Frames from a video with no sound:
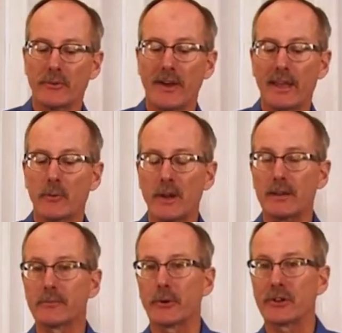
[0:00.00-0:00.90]

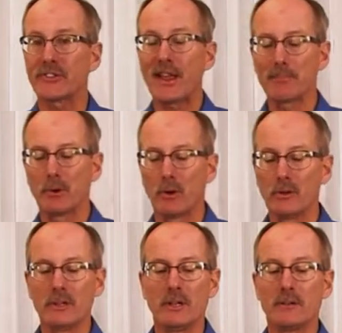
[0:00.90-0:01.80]
evaluate, for
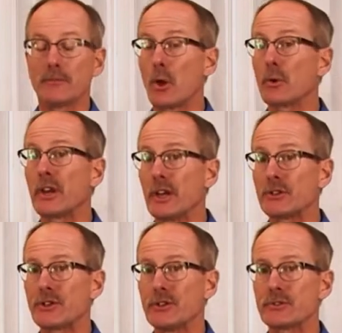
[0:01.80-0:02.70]
example, flow
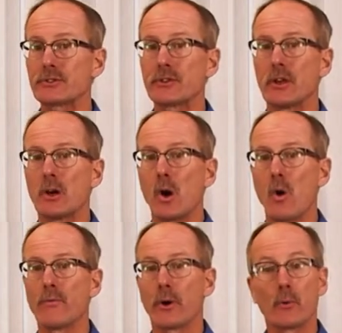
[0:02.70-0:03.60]
conditions
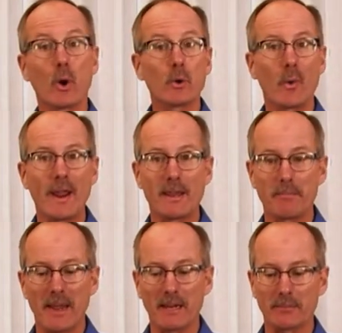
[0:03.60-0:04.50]
over a roadway
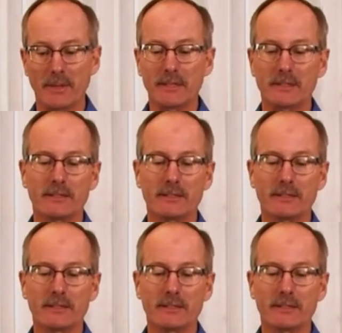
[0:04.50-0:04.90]
embankment.